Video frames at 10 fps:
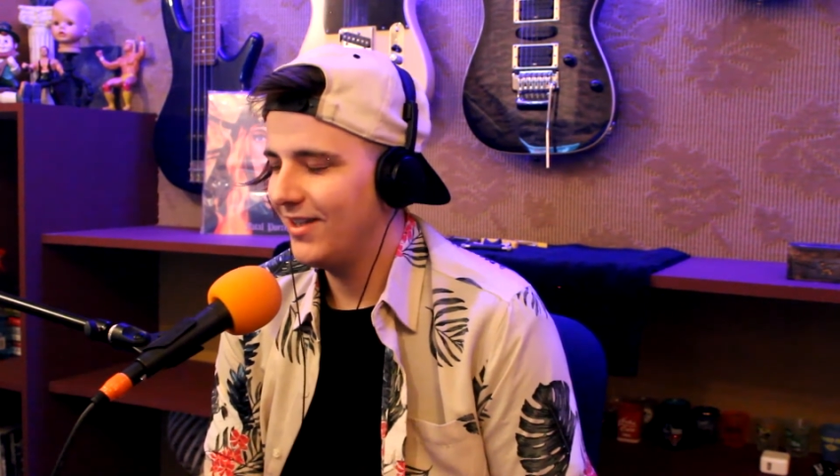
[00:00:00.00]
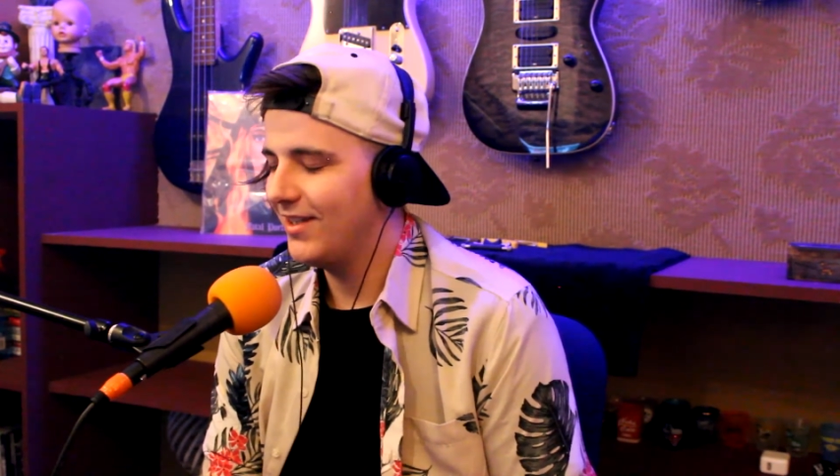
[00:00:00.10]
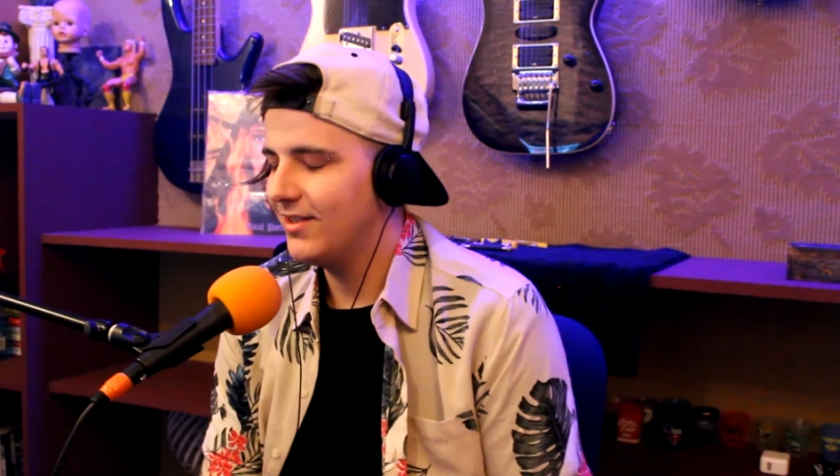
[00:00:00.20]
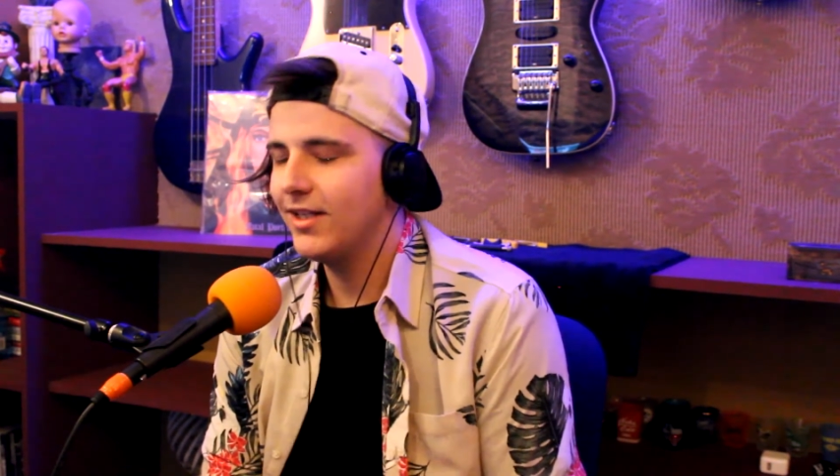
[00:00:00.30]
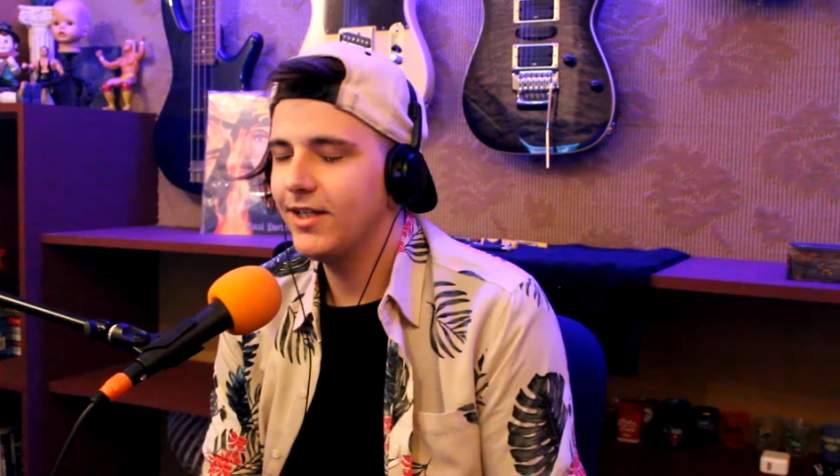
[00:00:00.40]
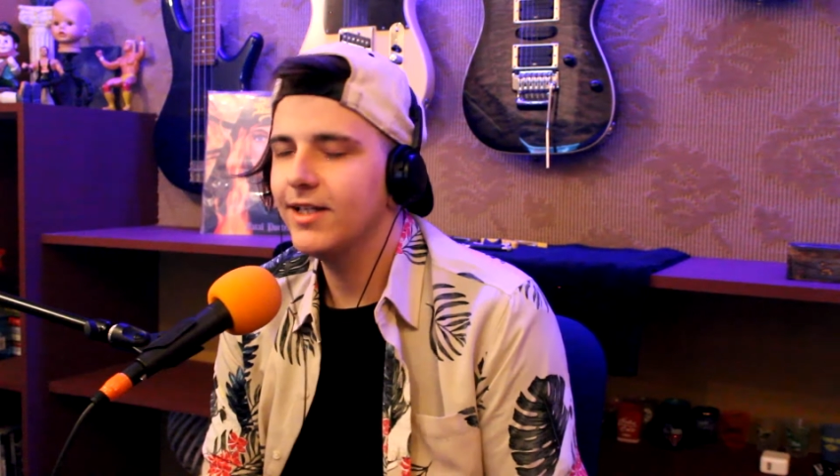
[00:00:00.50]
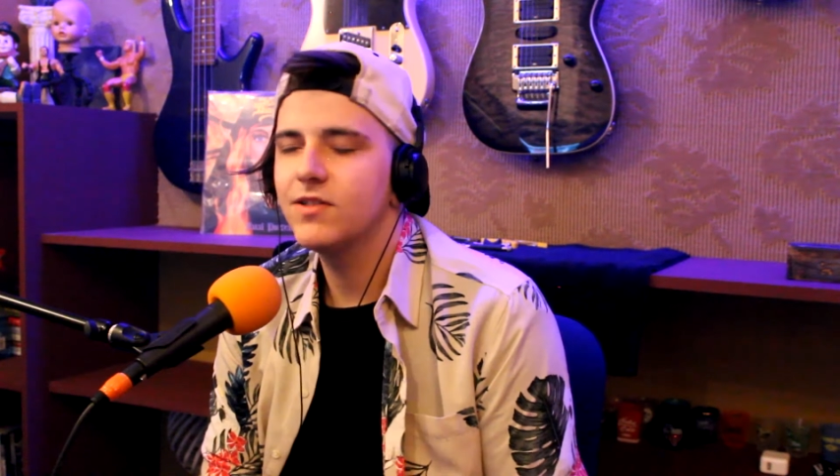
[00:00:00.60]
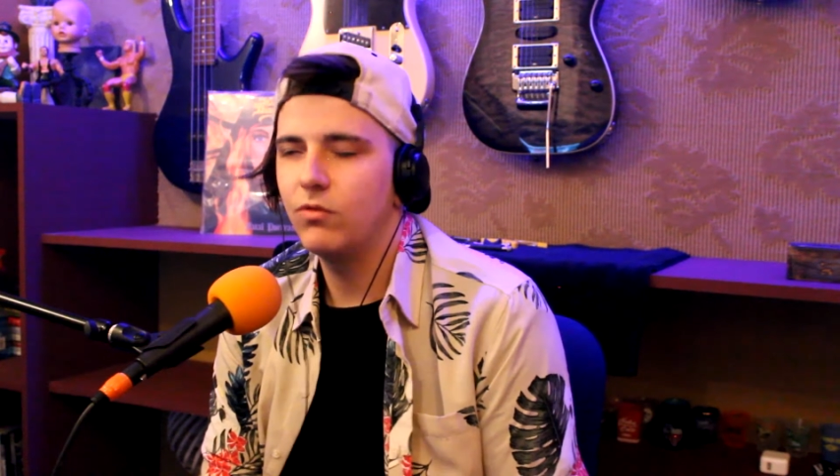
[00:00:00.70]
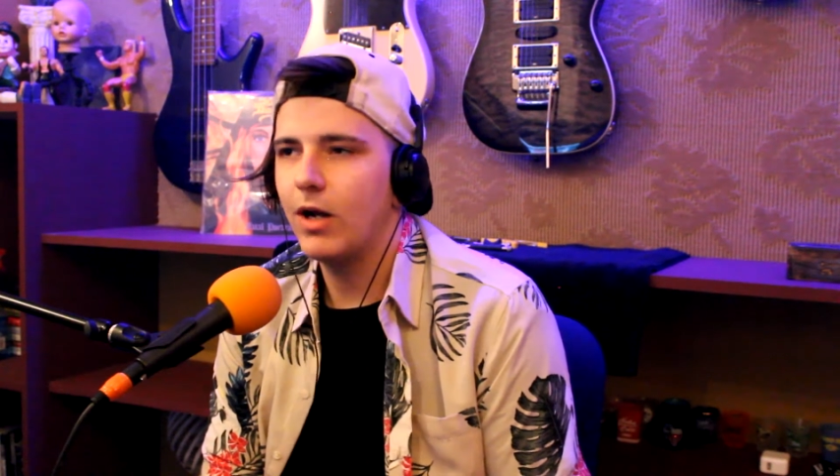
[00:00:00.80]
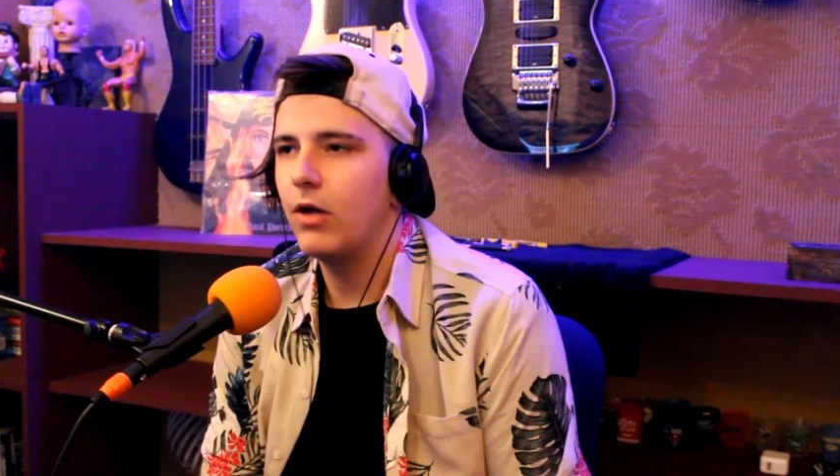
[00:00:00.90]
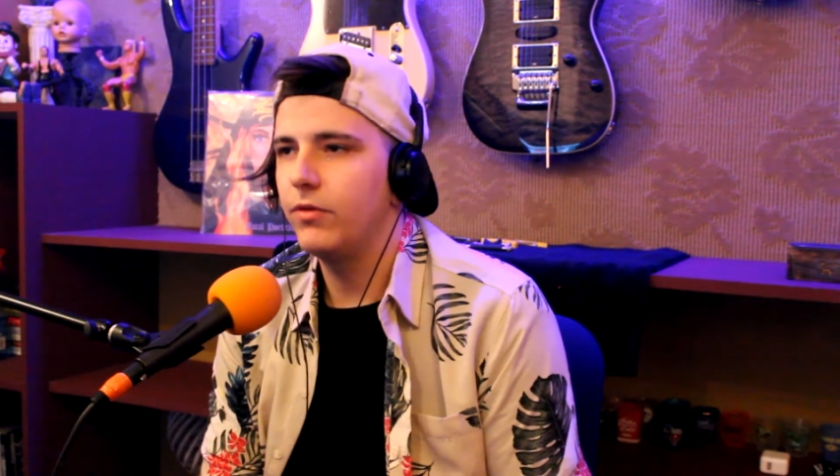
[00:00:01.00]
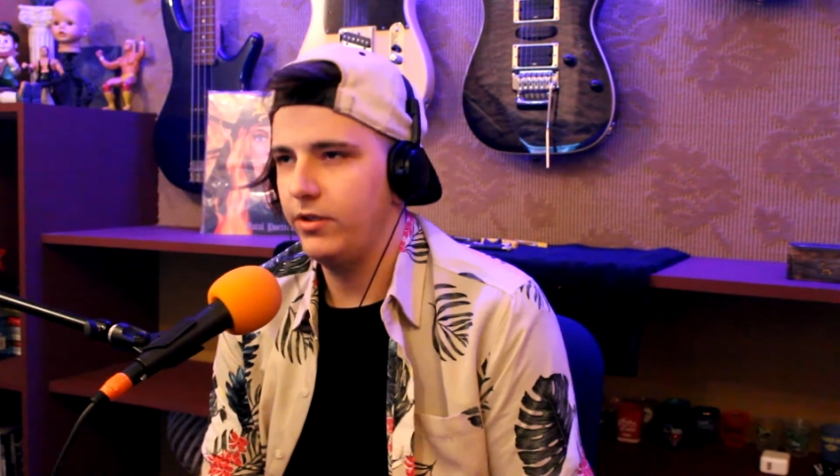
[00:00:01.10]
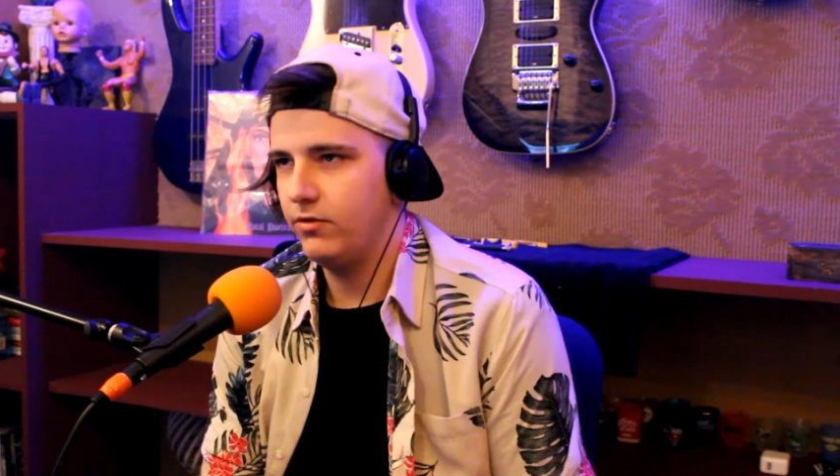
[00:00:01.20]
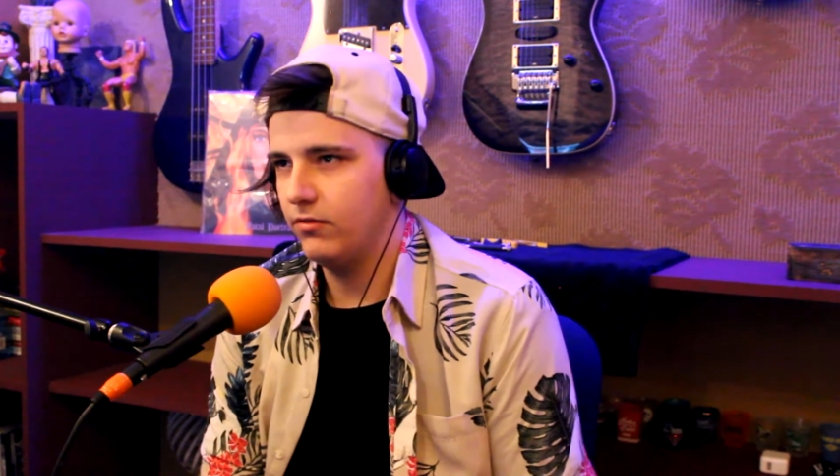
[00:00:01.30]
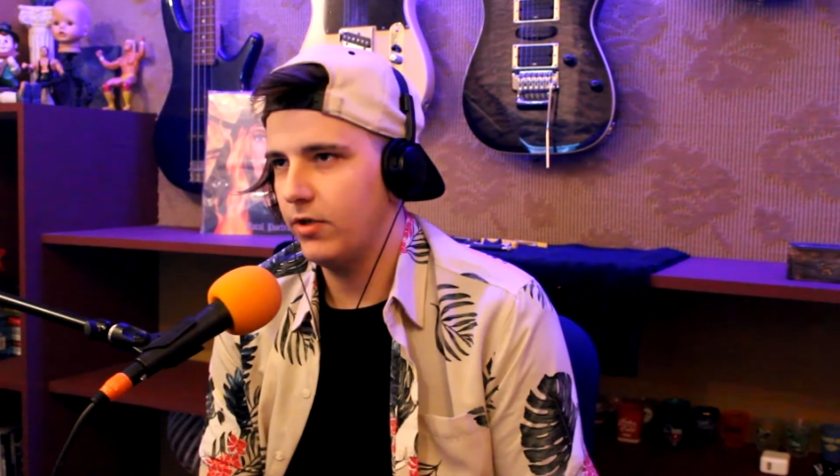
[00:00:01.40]
it gets around that
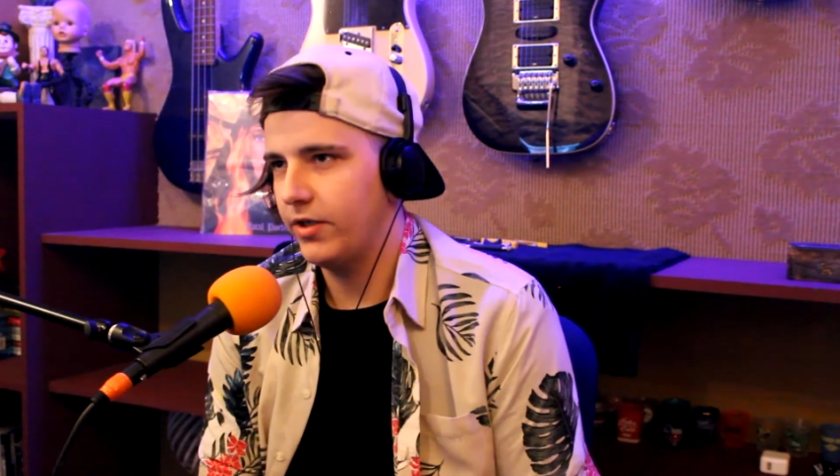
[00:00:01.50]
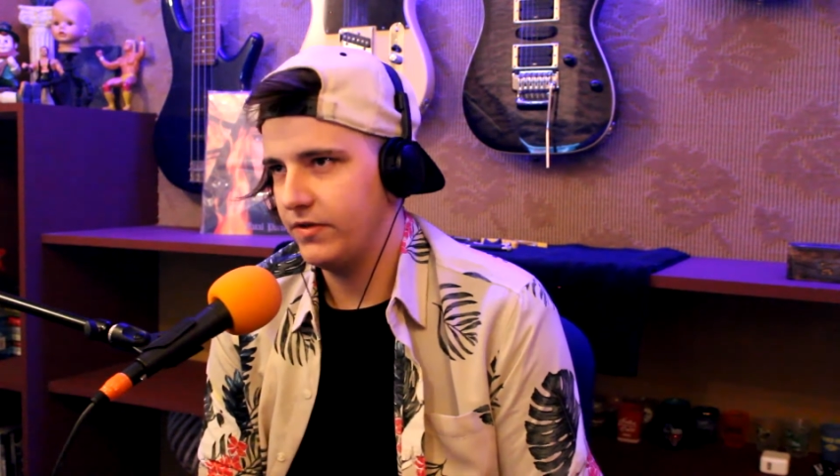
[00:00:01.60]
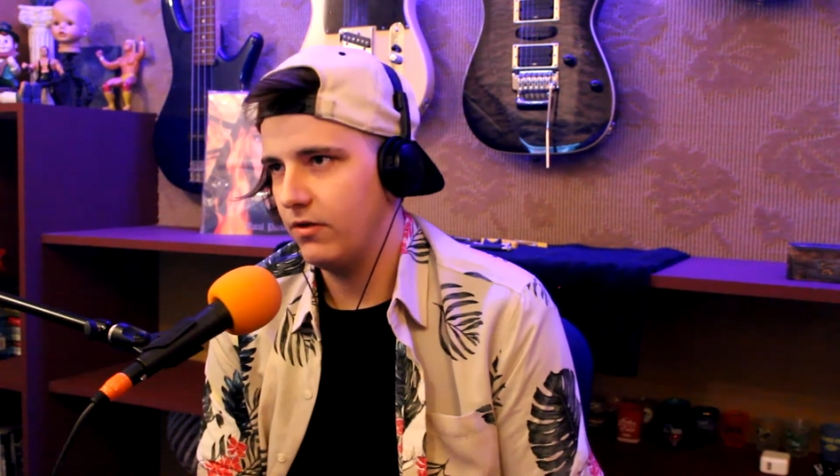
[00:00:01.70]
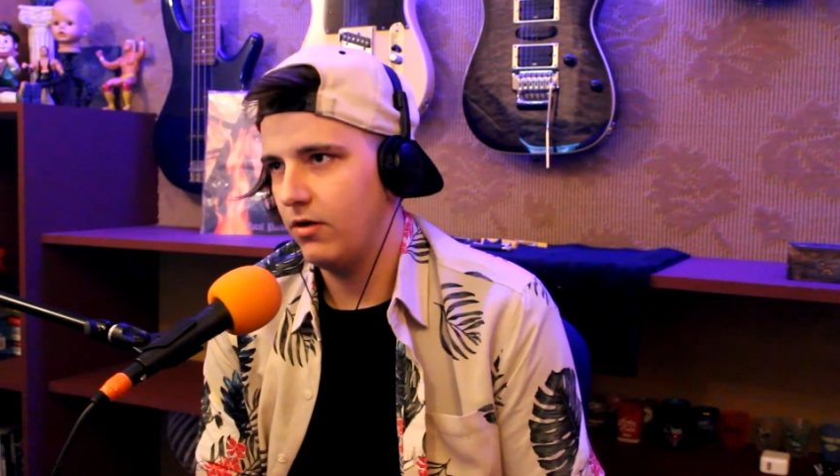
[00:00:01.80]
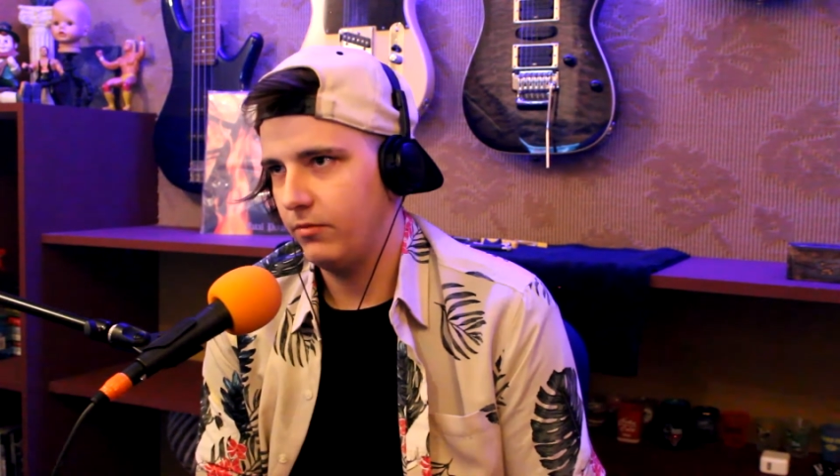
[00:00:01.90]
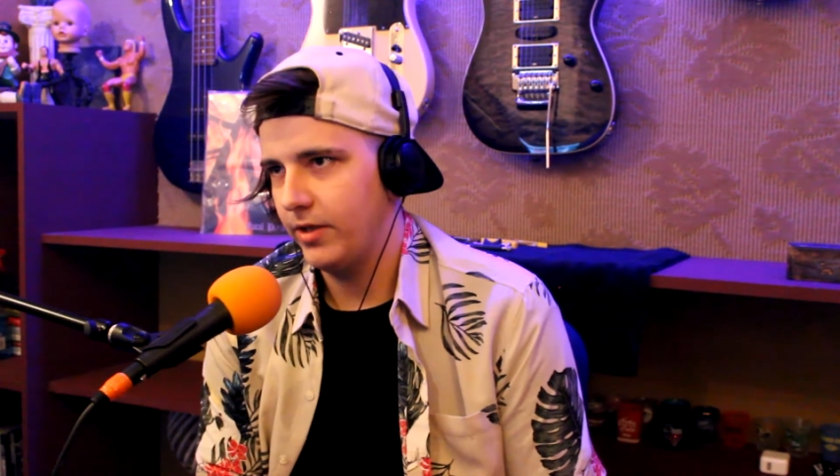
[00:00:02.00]
you can write a song,